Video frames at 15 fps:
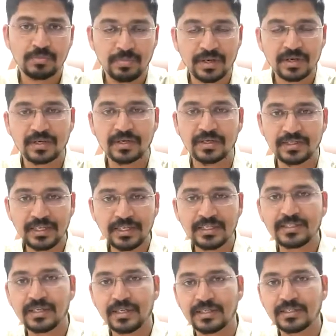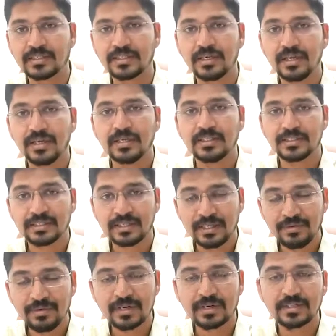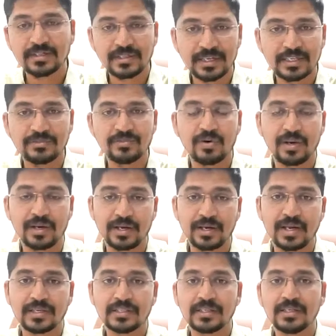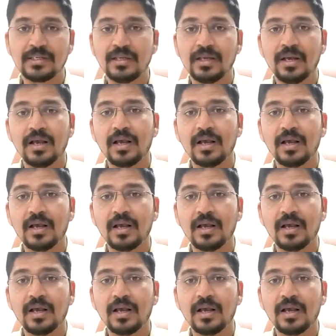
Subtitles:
But these days, even at stage 4 lung cancer,